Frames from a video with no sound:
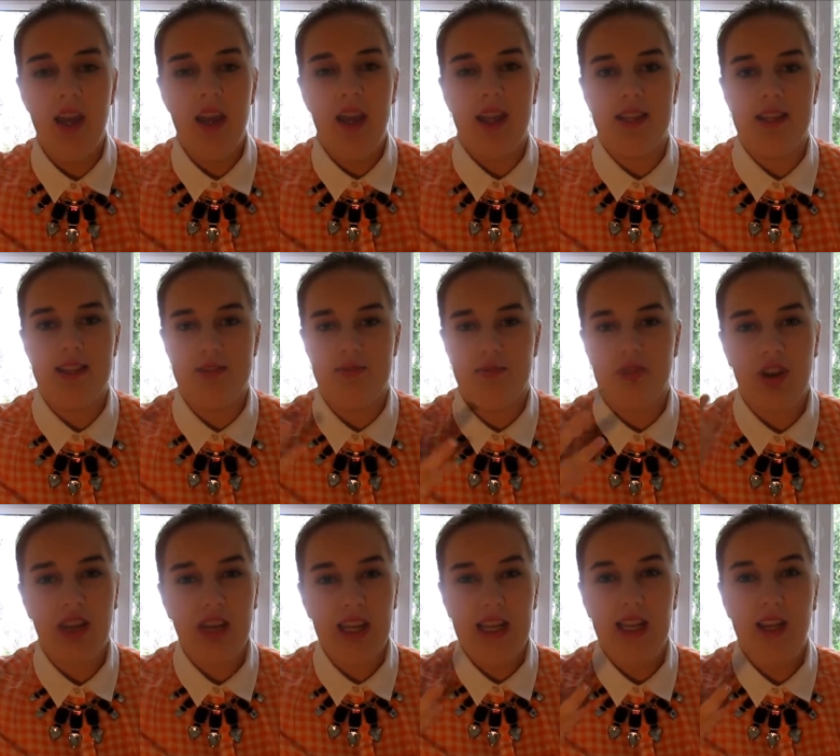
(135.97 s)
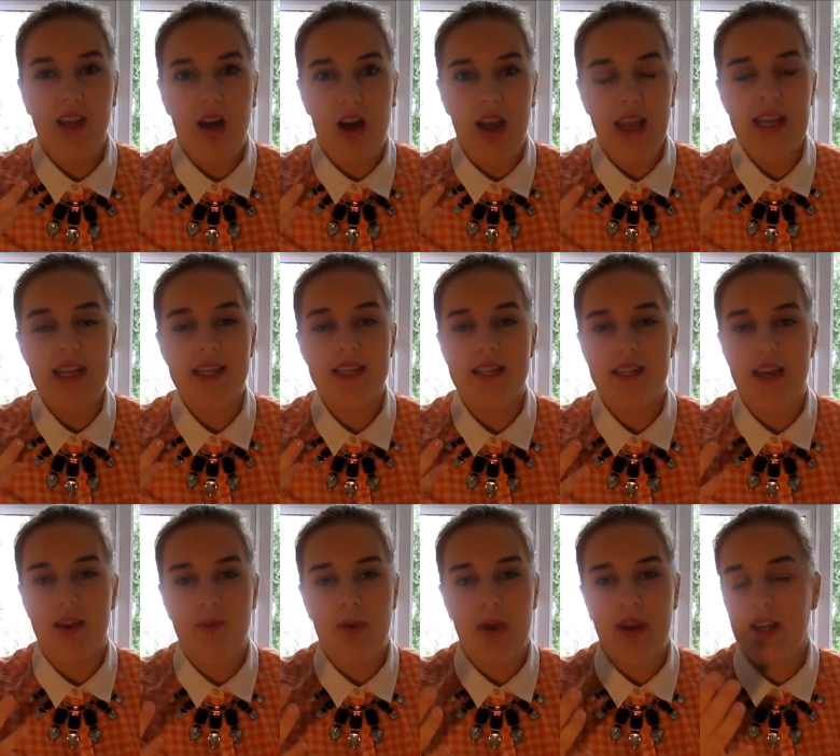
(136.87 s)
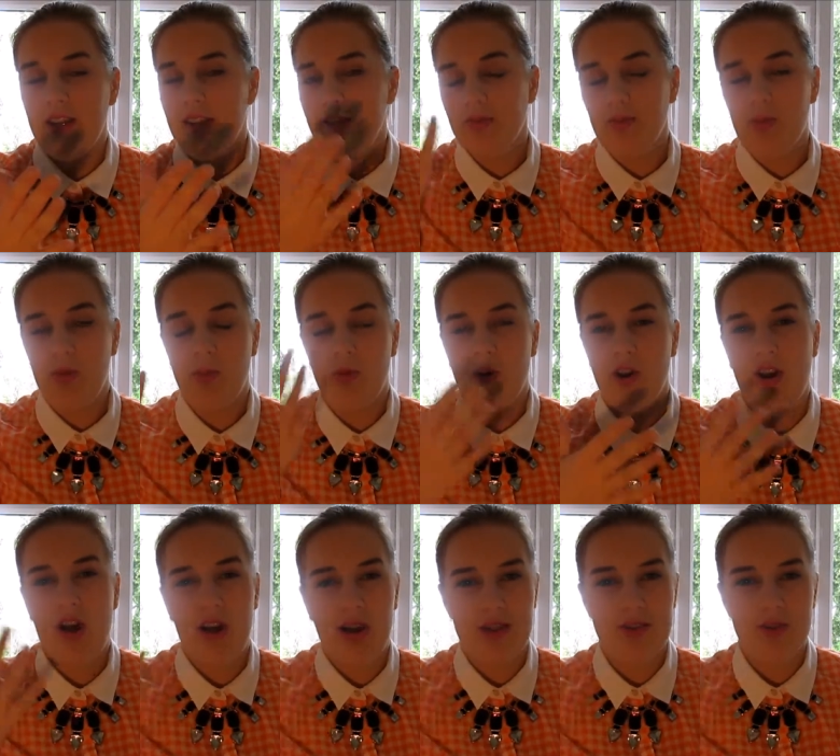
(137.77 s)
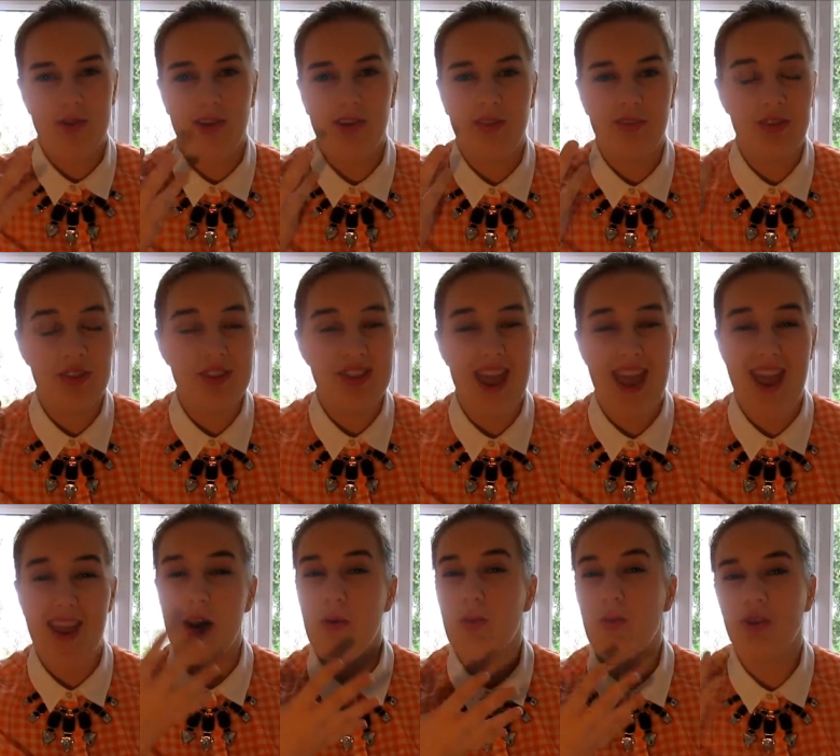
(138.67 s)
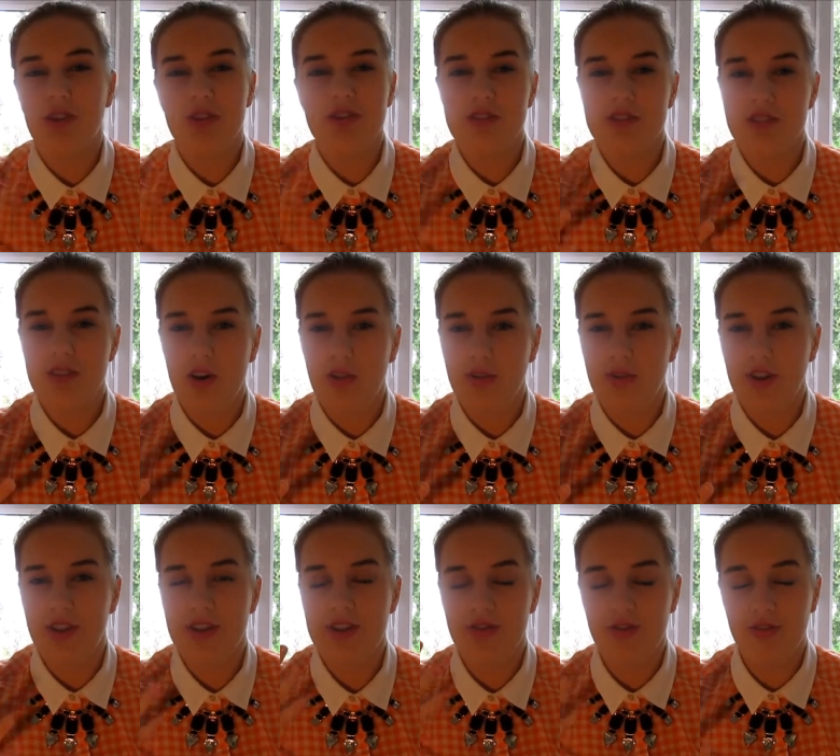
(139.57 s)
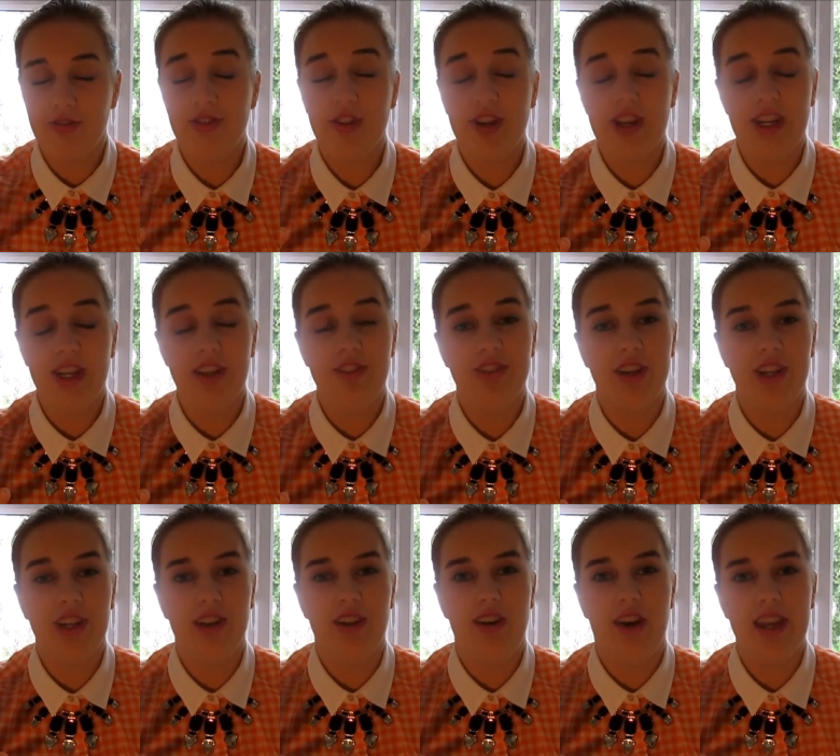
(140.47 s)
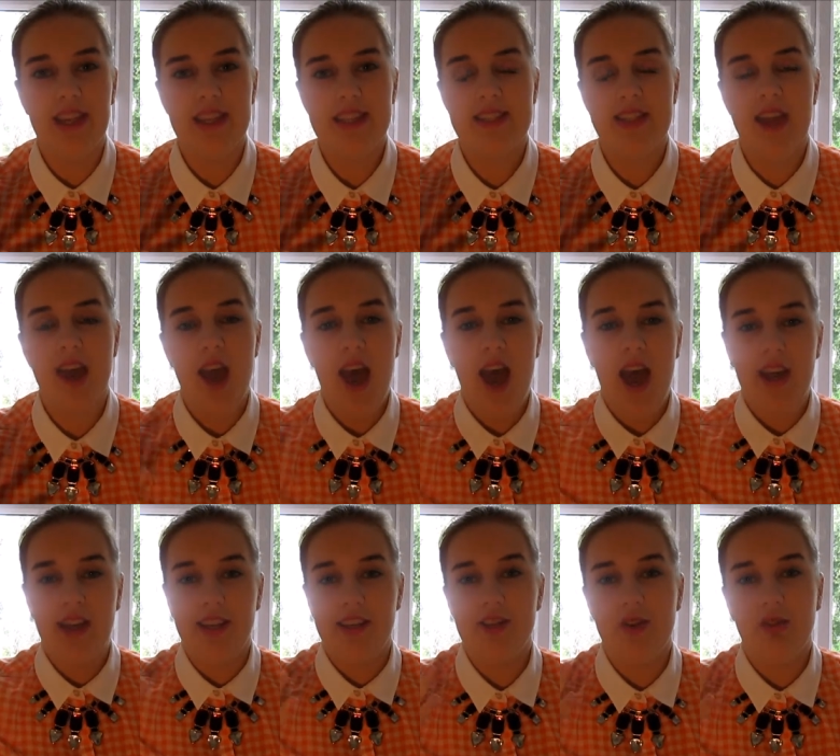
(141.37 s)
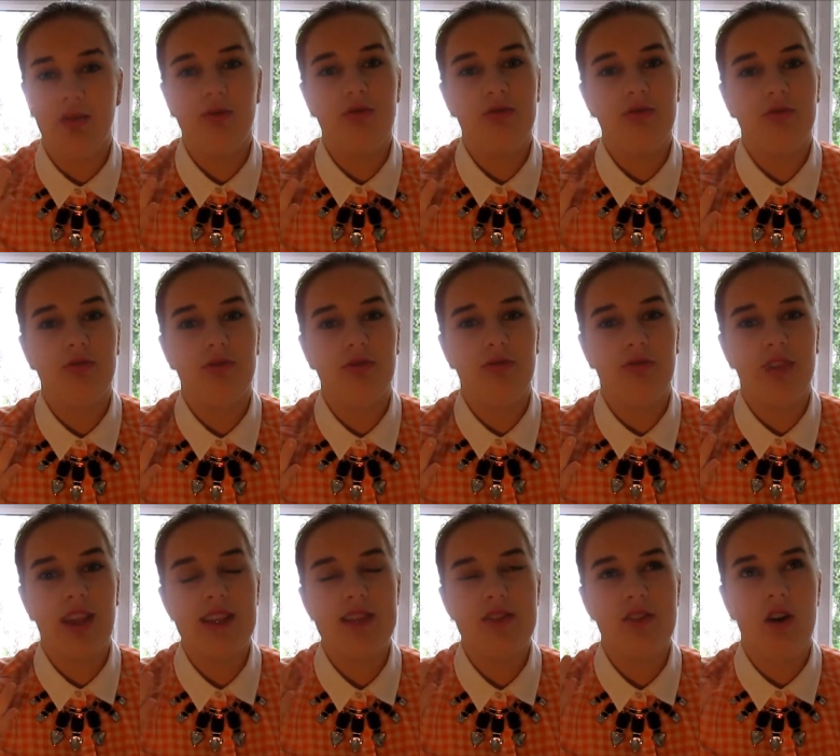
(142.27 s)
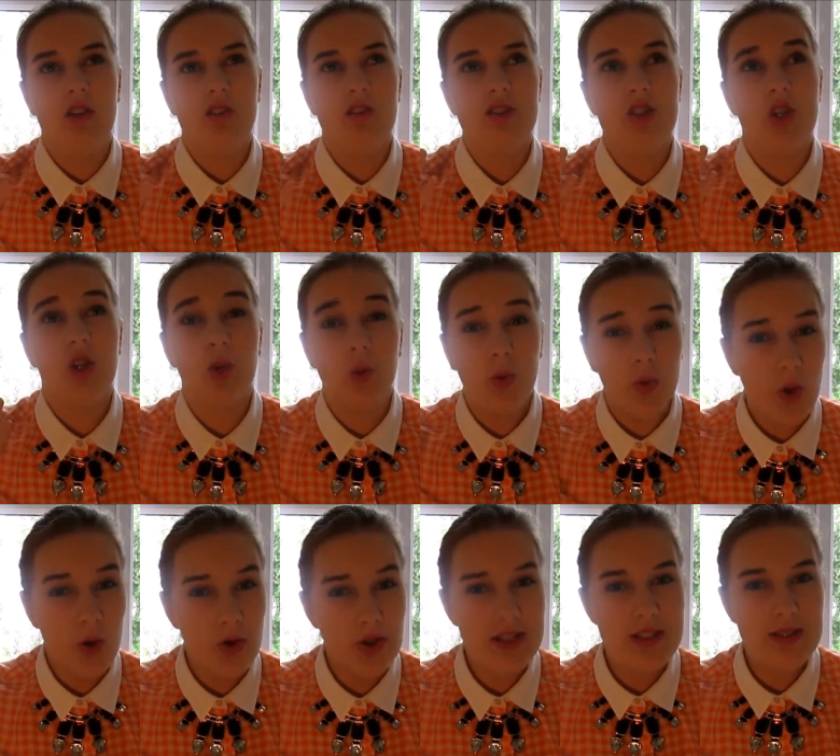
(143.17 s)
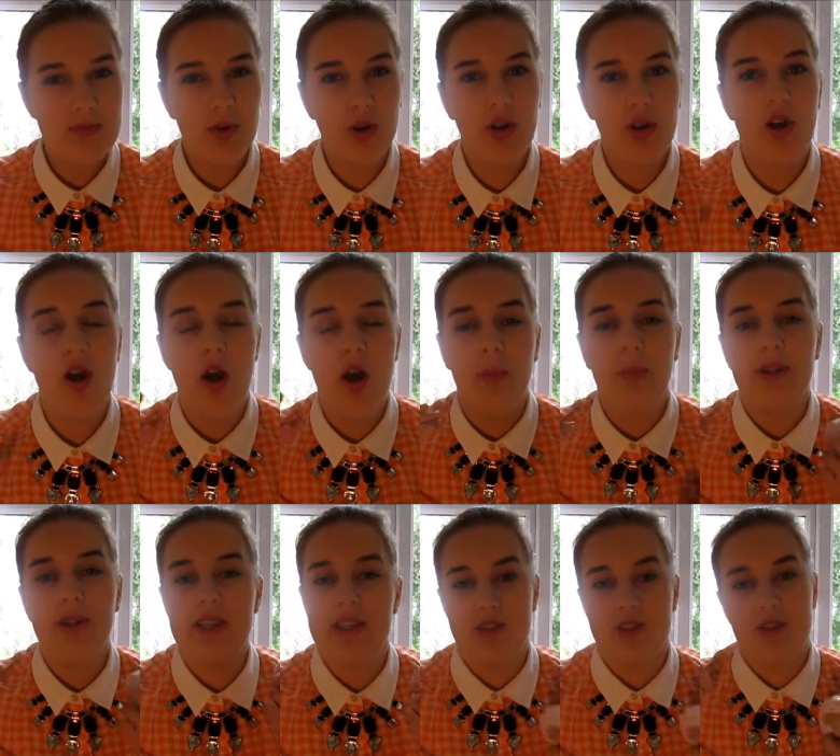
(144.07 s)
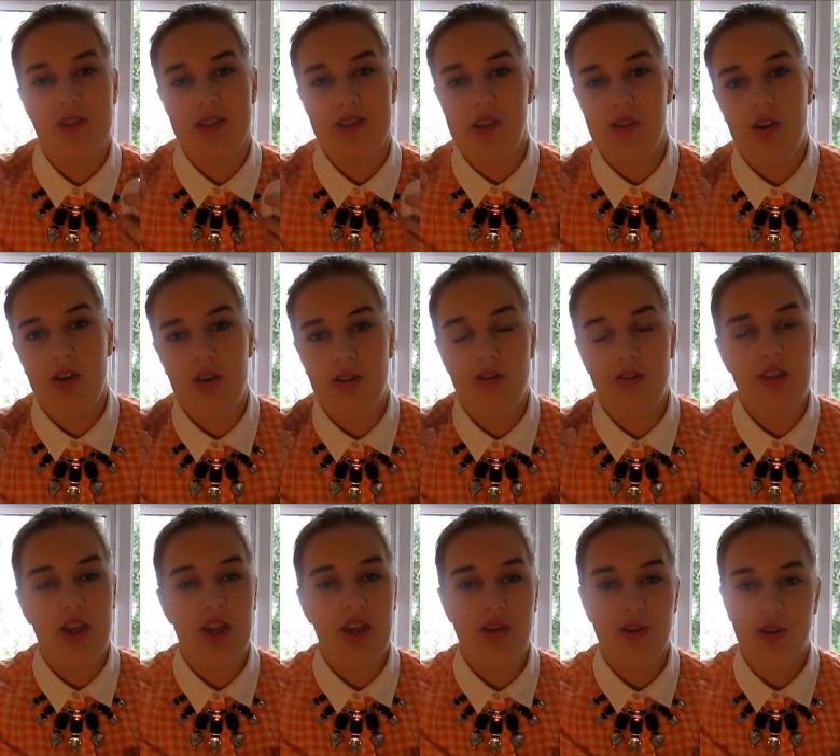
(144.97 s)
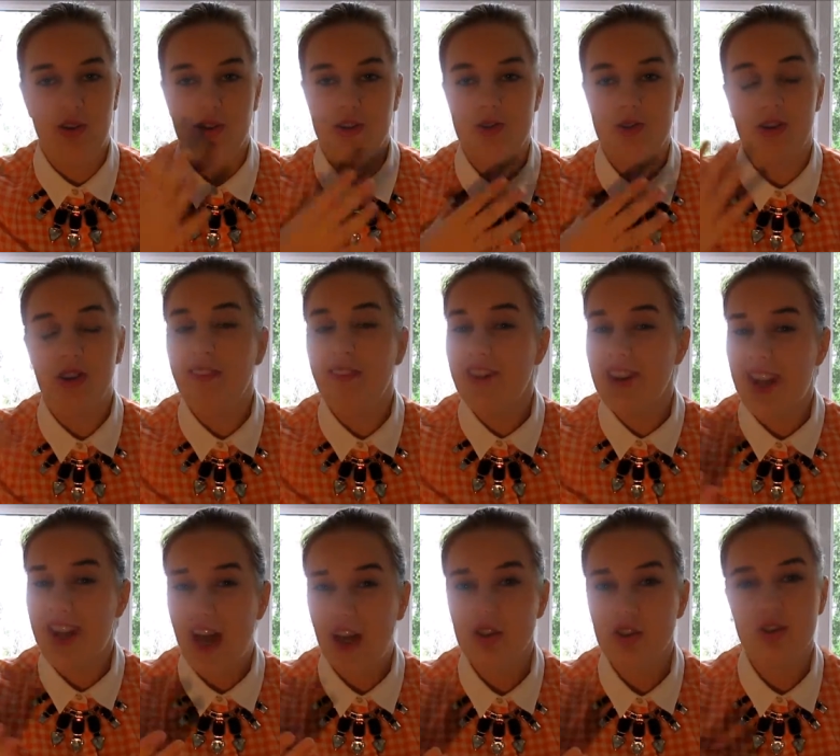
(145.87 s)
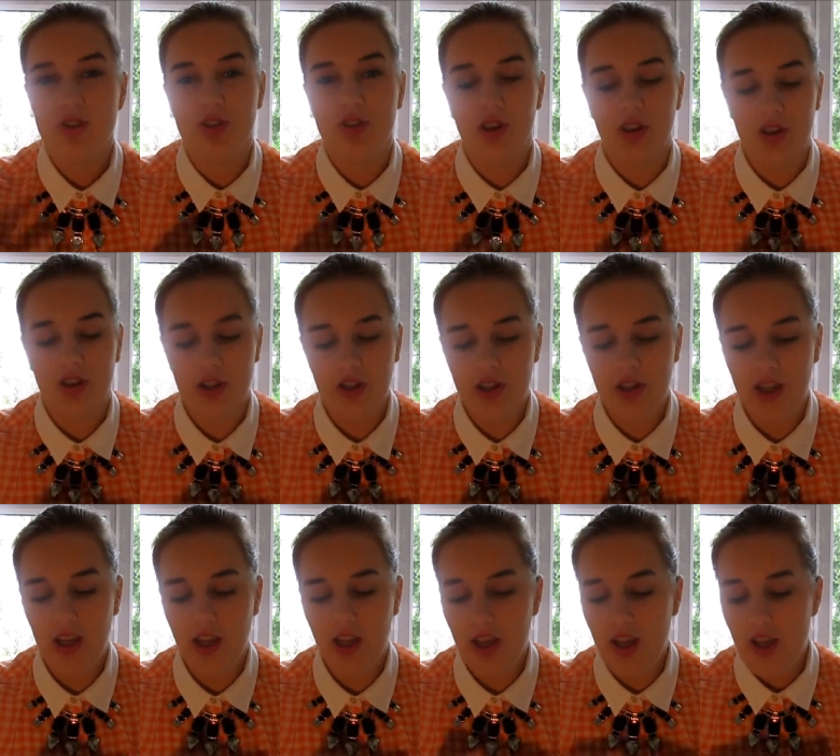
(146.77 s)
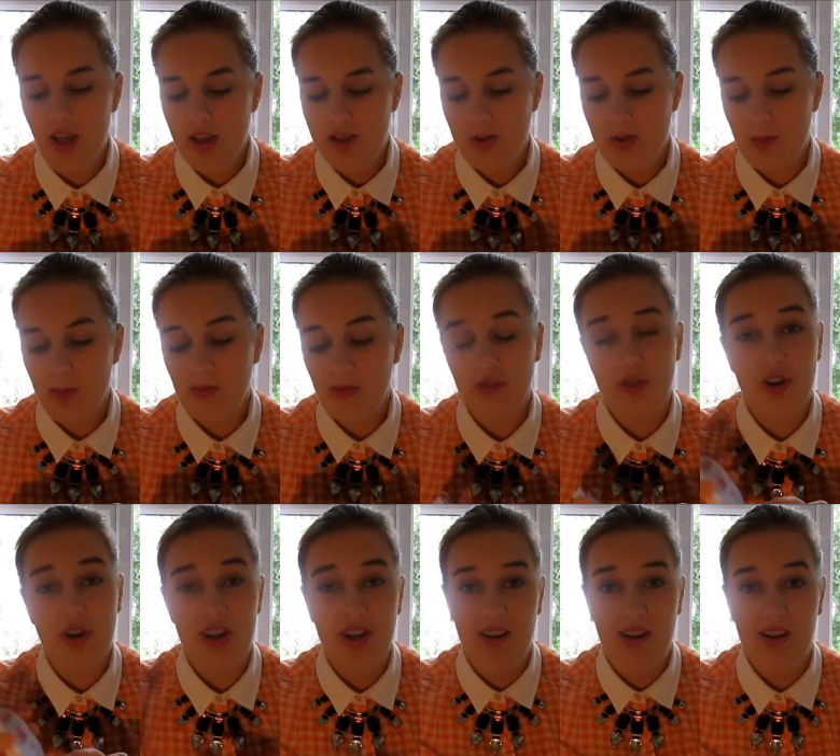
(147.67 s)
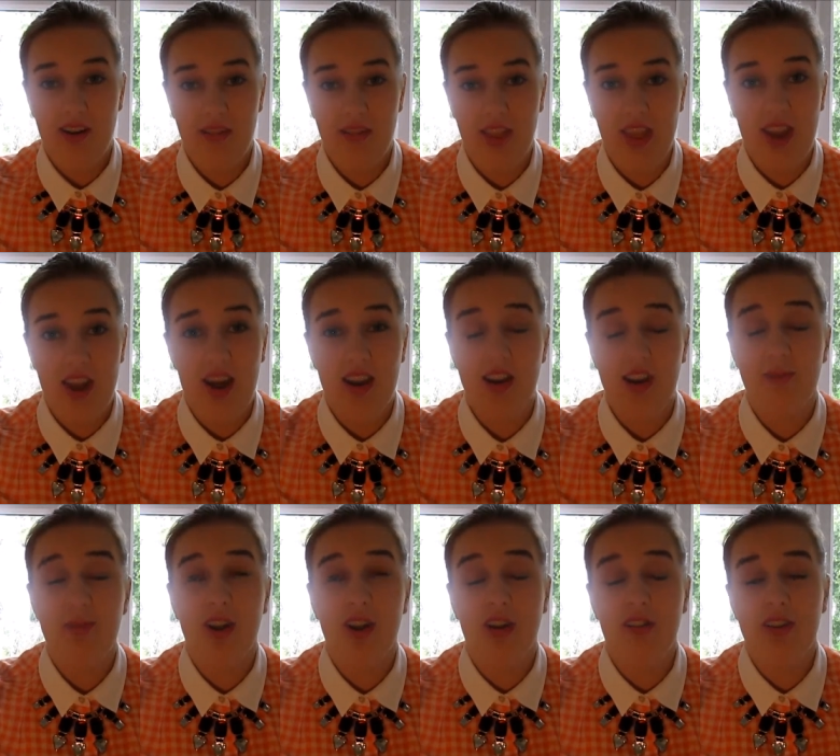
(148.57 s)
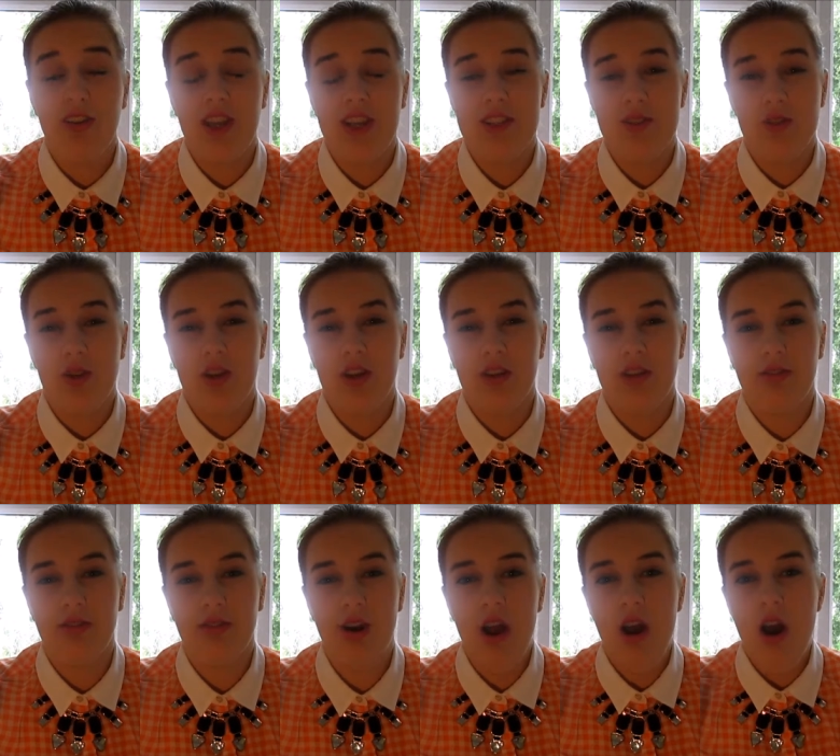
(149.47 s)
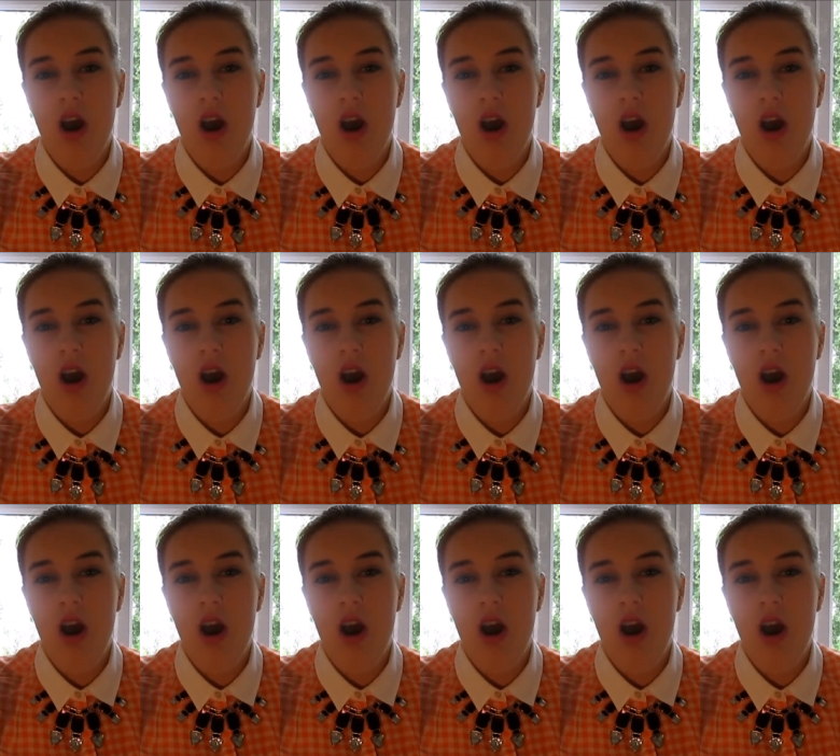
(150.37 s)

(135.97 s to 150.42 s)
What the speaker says: It's really light, and when I put it on, it sort of just airbrushes over. It's really nice, and it's not too noticeable, but it's just enough that you can sort of have a natural look. So I've been really loving that, and I've been loving it sort of